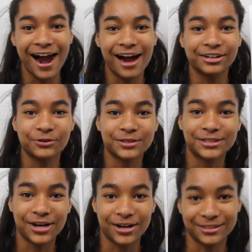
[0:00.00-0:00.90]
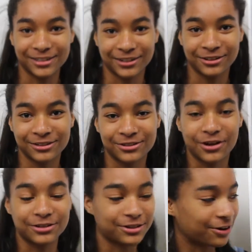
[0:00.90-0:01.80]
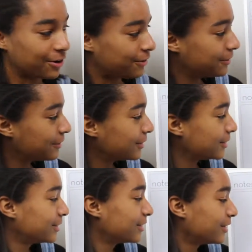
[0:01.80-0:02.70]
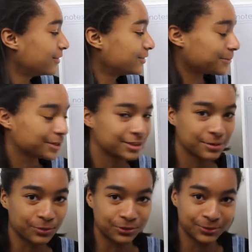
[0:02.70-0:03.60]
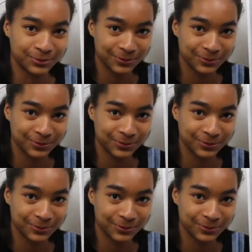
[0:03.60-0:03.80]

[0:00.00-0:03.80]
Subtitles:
I know it's daunting, so I'll start off with something simple.